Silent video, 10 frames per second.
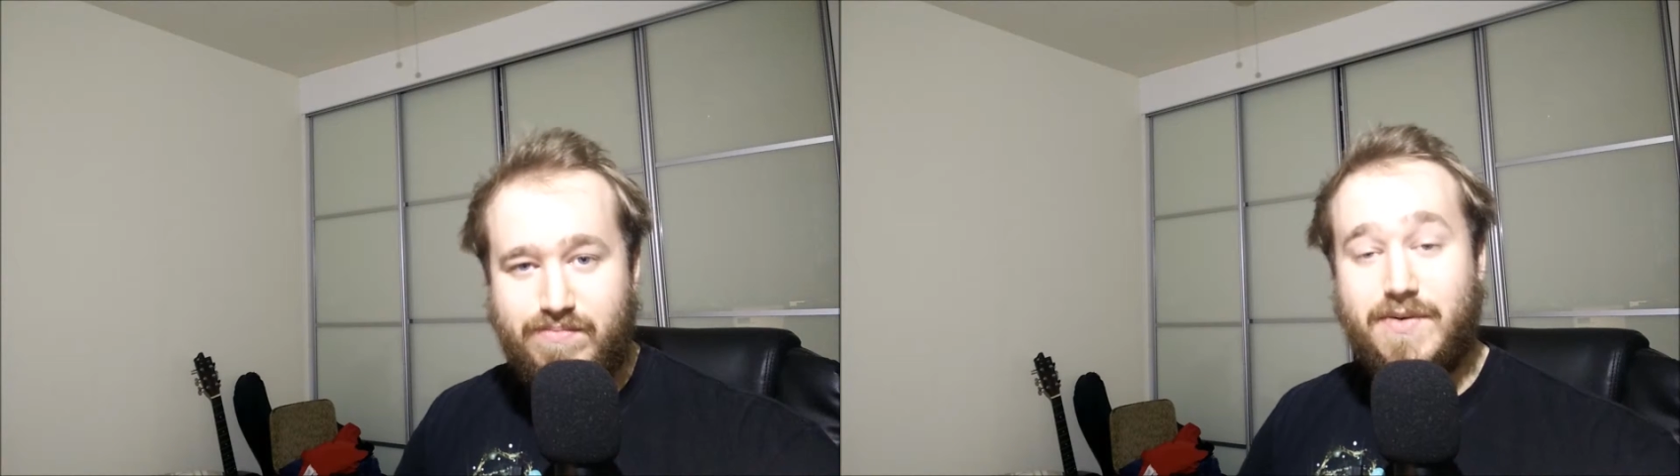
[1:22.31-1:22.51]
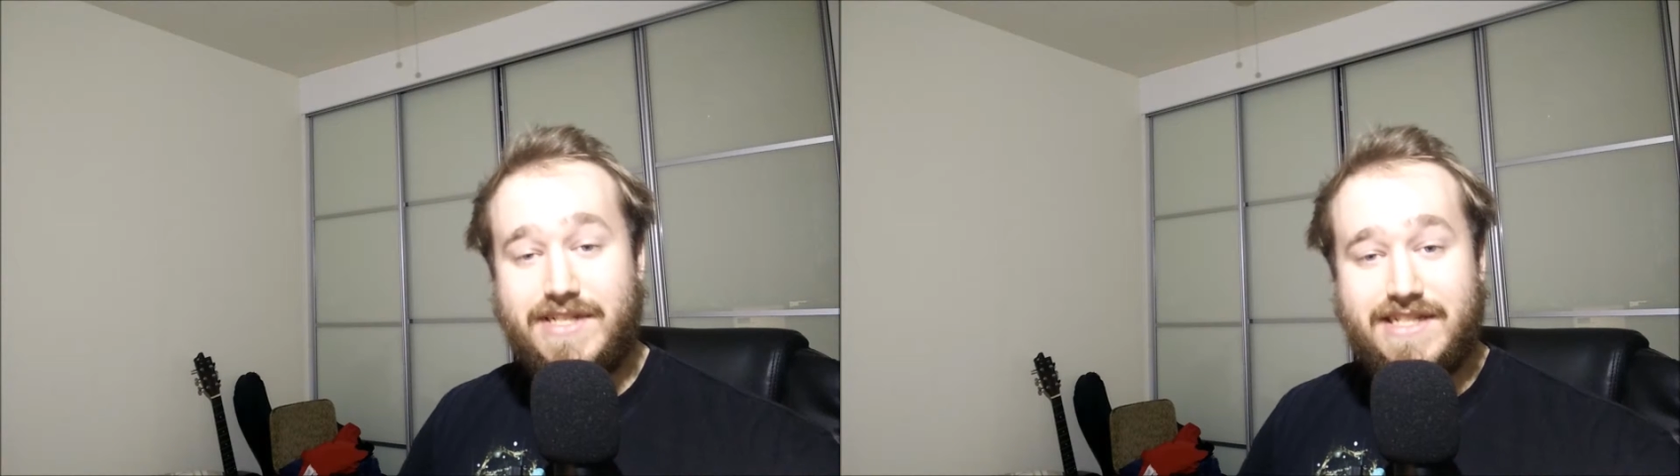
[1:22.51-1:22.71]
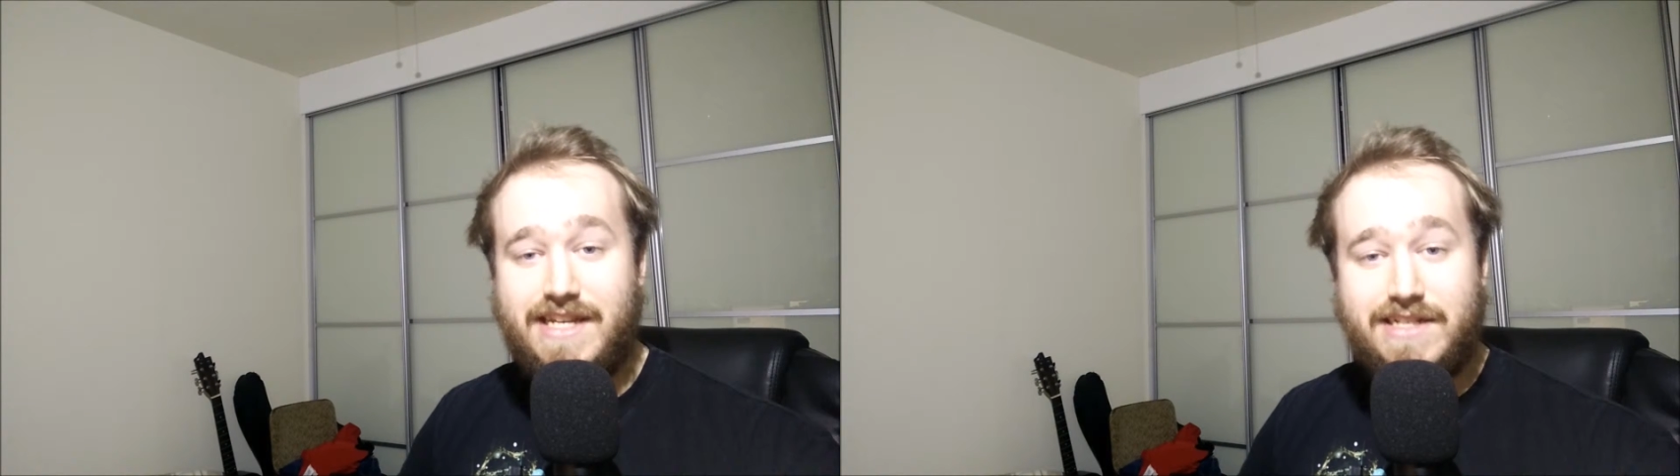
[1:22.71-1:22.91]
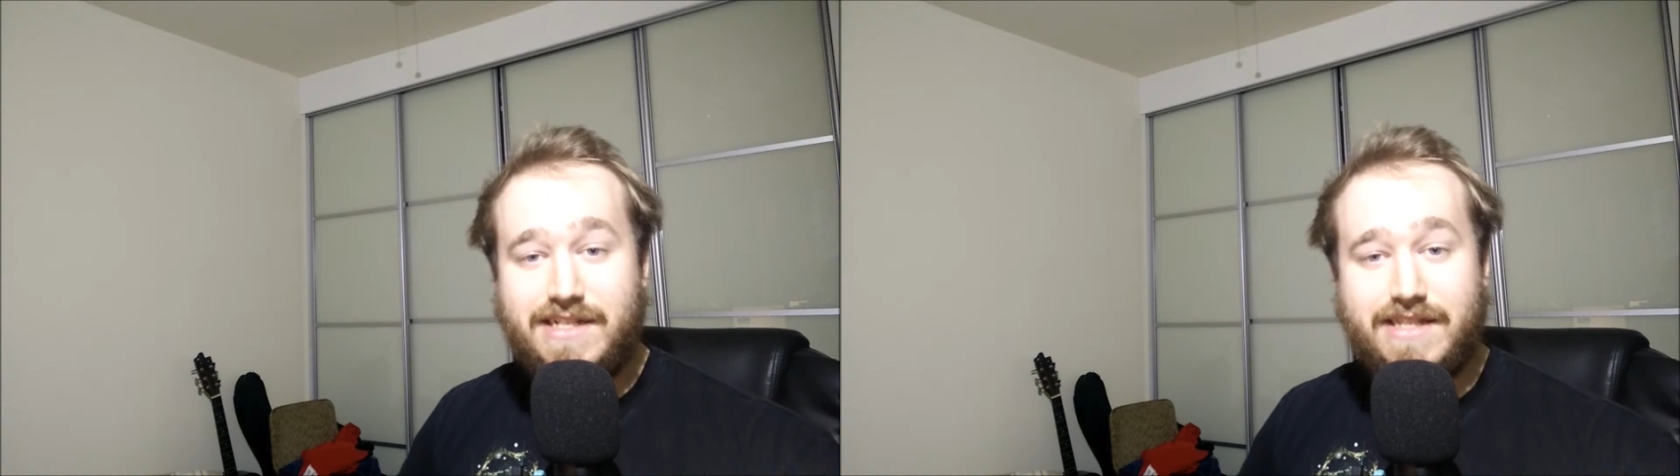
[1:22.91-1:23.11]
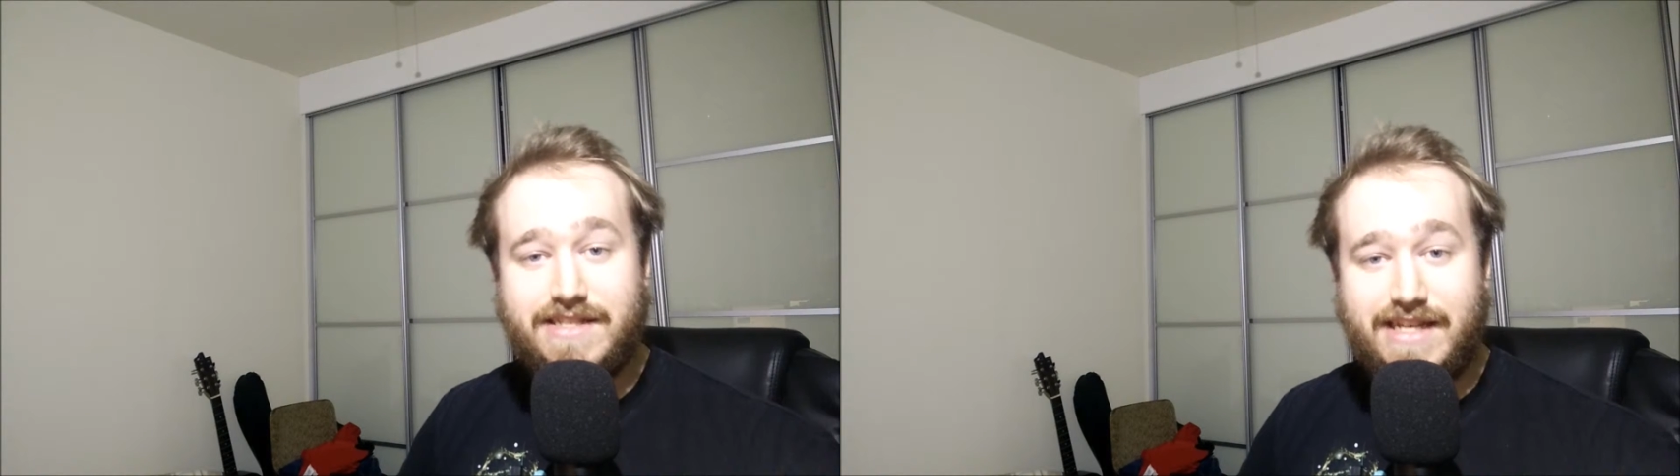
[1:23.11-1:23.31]
So it's
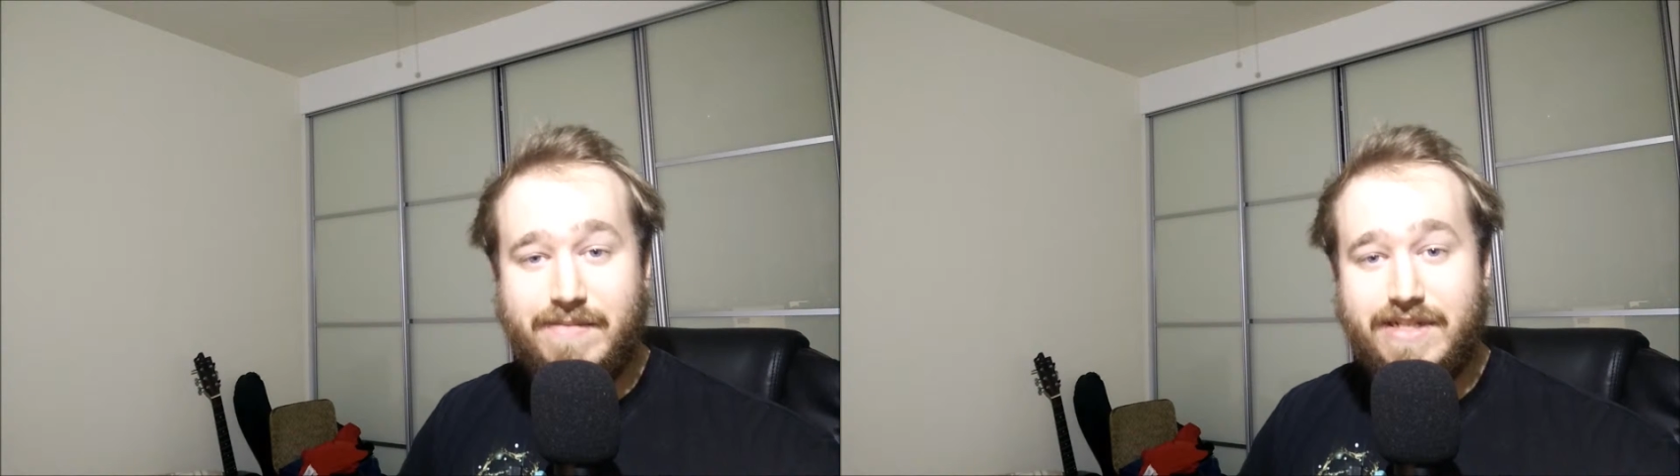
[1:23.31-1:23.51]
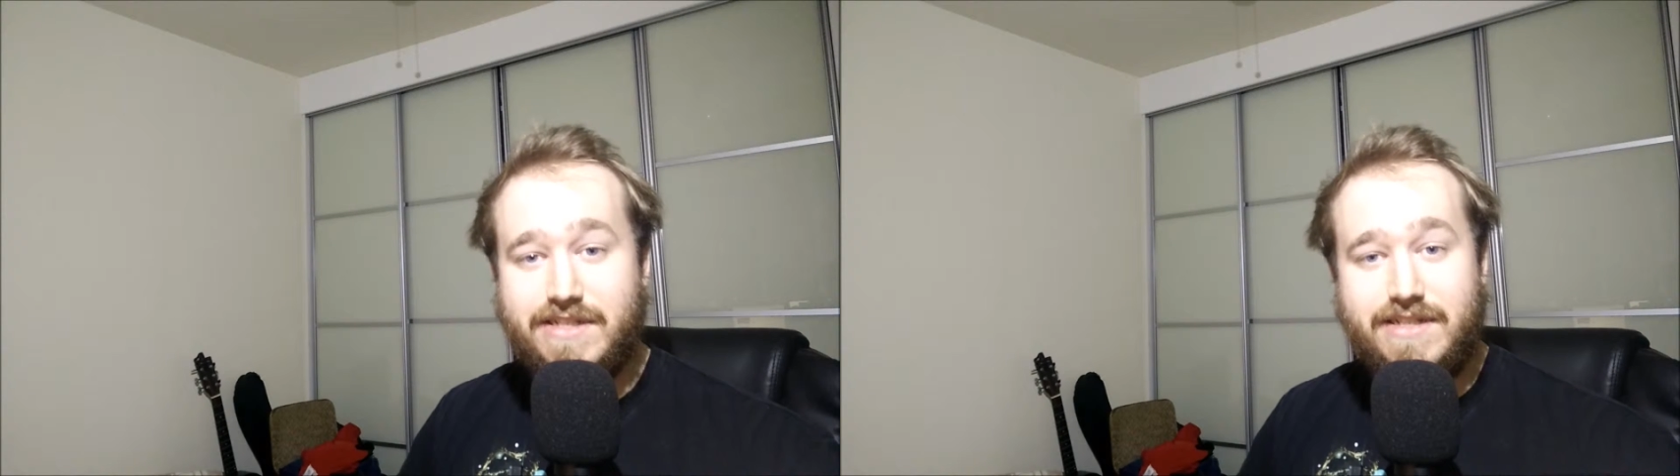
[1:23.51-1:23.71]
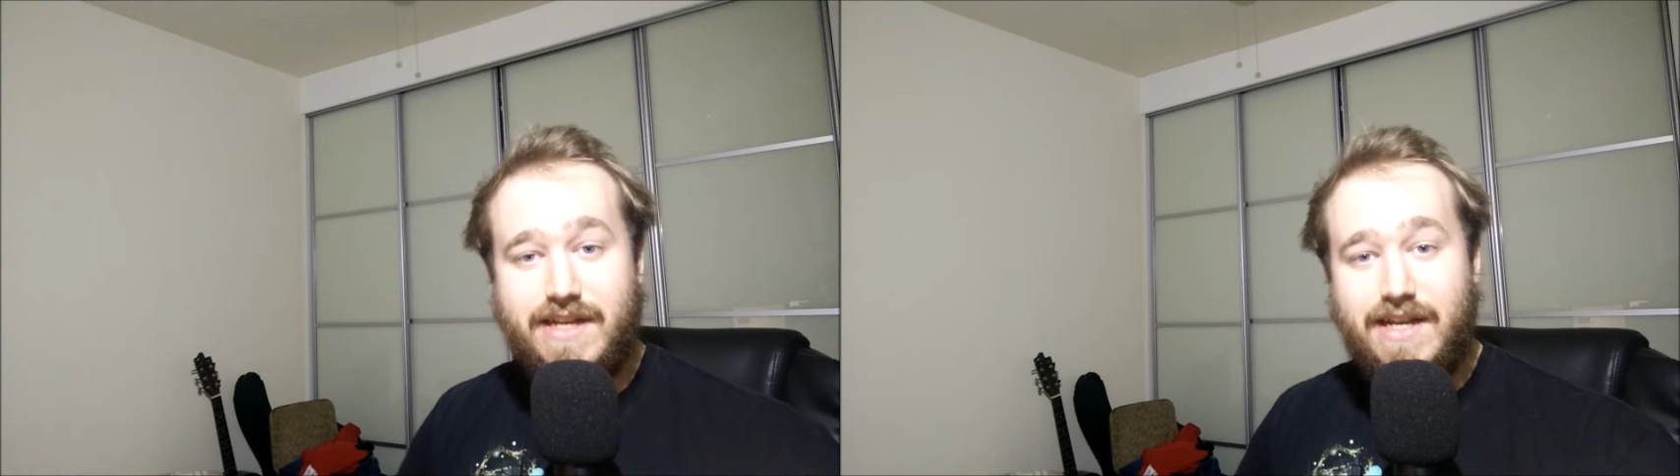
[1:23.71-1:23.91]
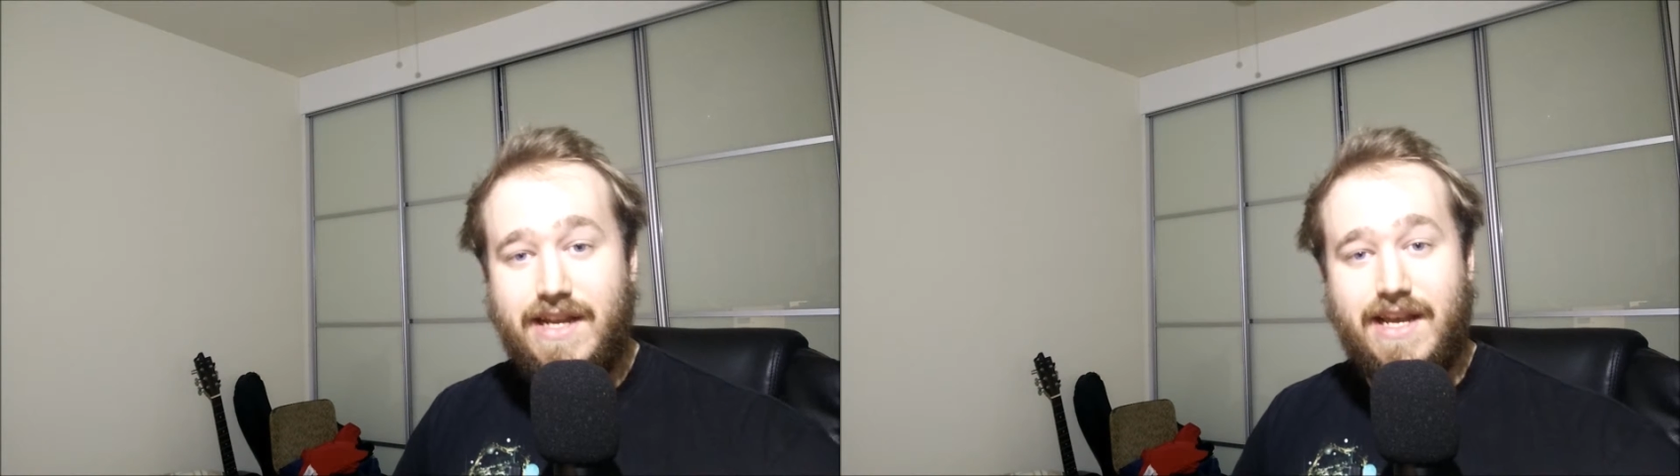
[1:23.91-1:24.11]
essentially the same as,